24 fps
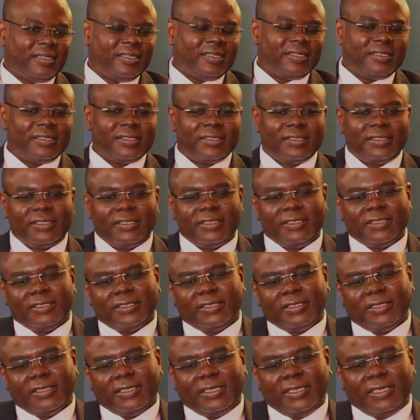
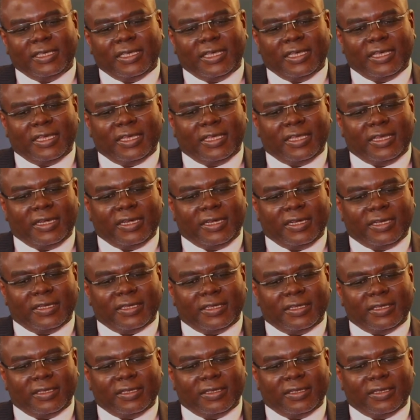yeah? And